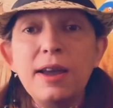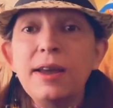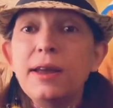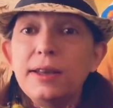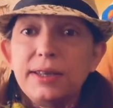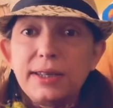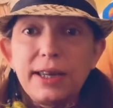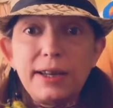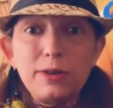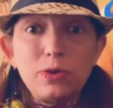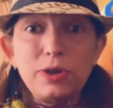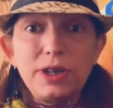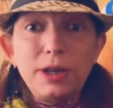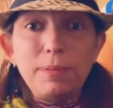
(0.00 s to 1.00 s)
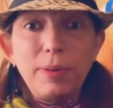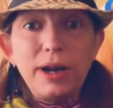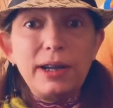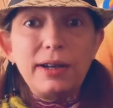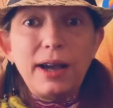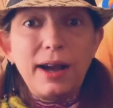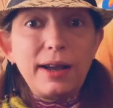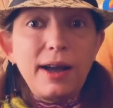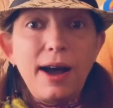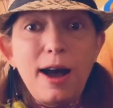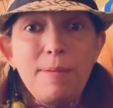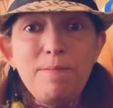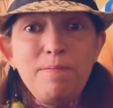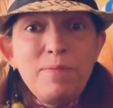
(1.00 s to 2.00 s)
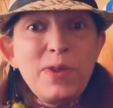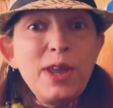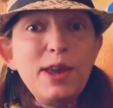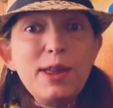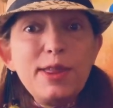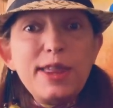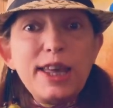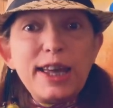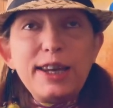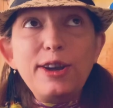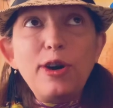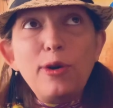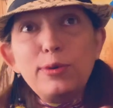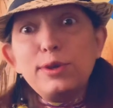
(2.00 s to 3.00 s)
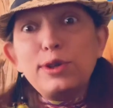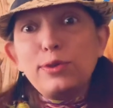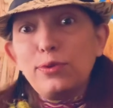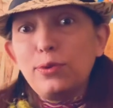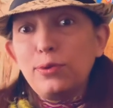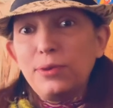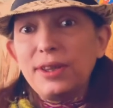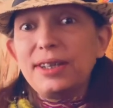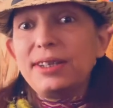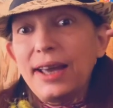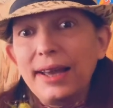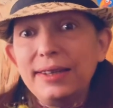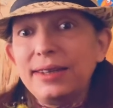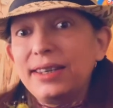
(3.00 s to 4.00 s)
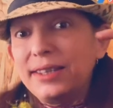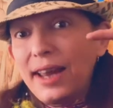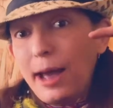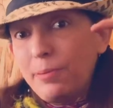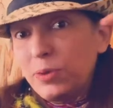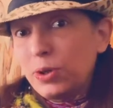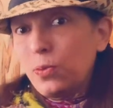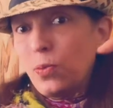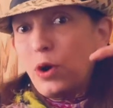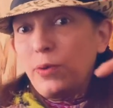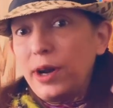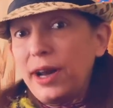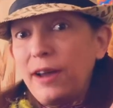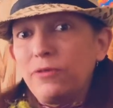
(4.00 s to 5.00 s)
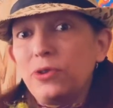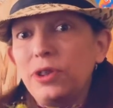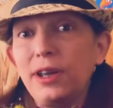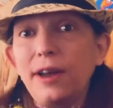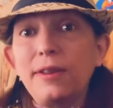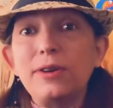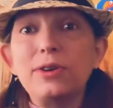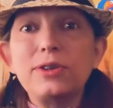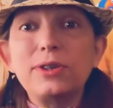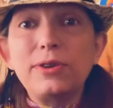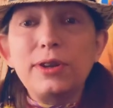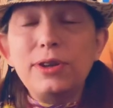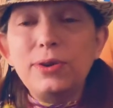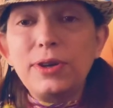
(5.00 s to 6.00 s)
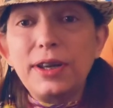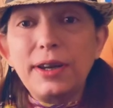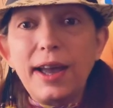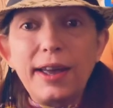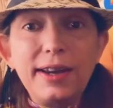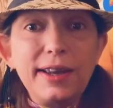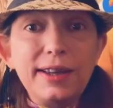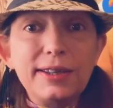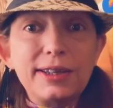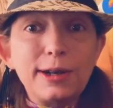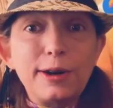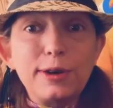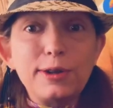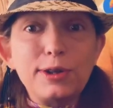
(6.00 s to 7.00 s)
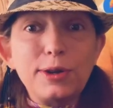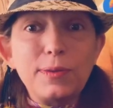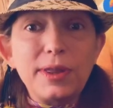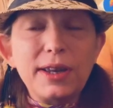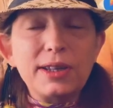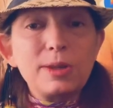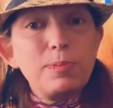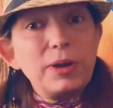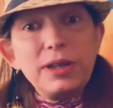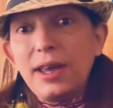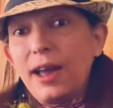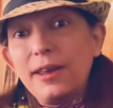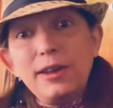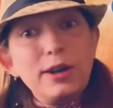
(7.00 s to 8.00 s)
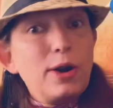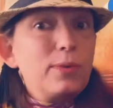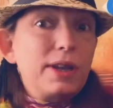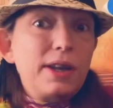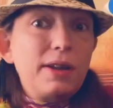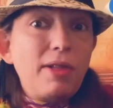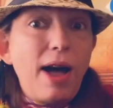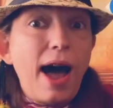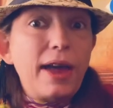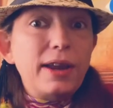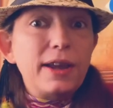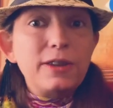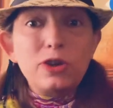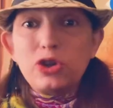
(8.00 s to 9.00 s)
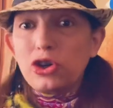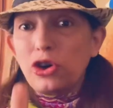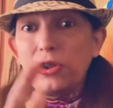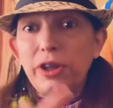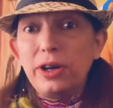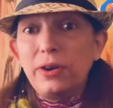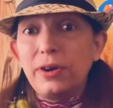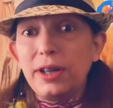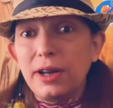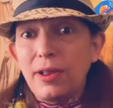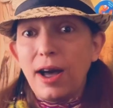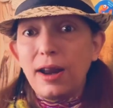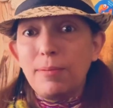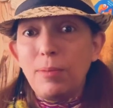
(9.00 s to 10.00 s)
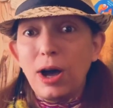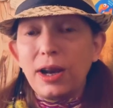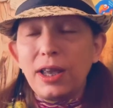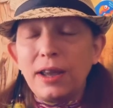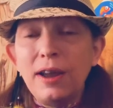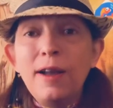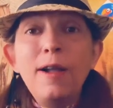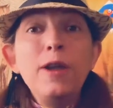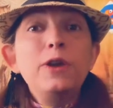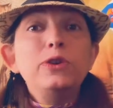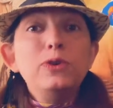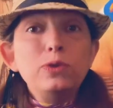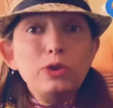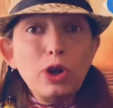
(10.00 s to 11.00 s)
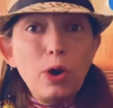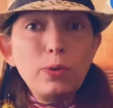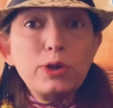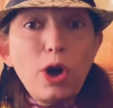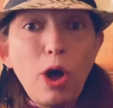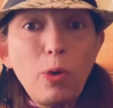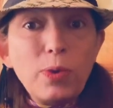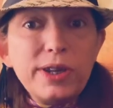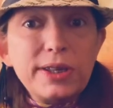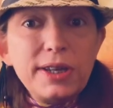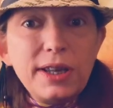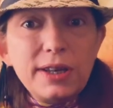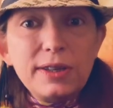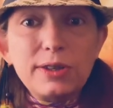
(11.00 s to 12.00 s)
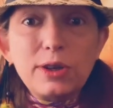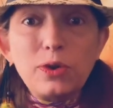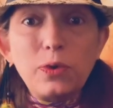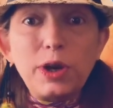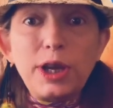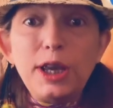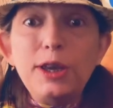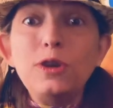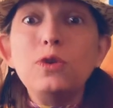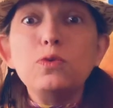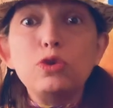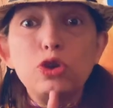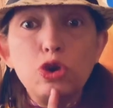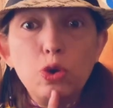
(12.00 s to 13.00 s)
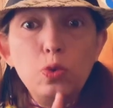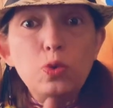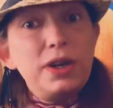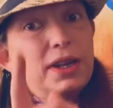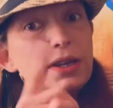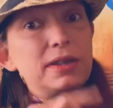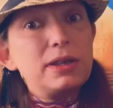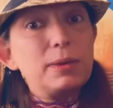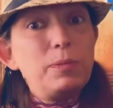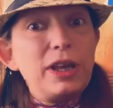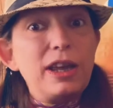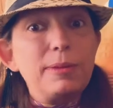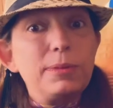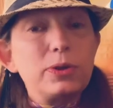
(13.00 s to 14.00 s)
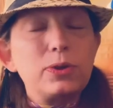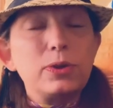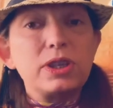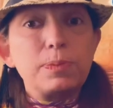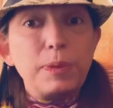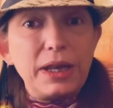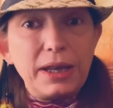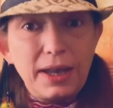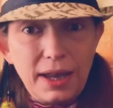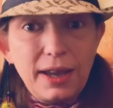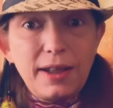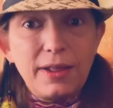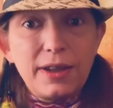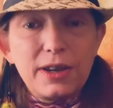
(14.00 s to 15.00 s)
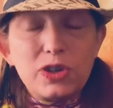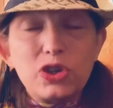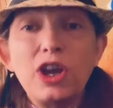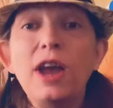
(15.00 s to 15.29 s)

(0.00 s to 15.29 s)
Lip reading: sandradbond.com, that goes through the 10 steps, one right after the other, so that you can kind of get started doing this. But yeah, you don't need a lot, and you surely don't need a lot of money. You don't always need a degree. You do need to be able to speak English.